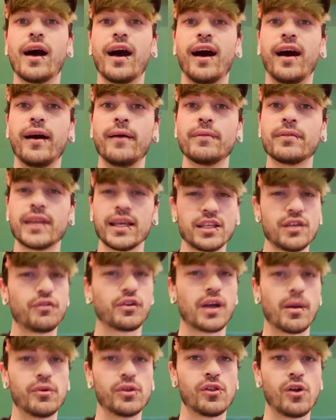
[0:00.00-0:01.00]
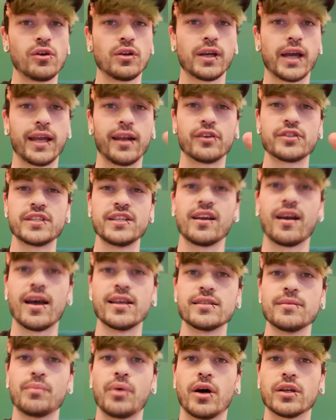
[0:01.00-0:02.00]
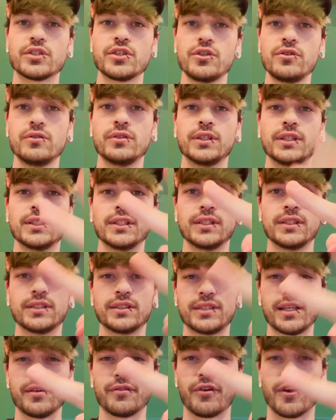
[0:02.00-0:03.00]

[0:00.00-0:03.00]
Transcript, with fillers: uh, thank you for coming along, and I'll see you guys in part two. Safe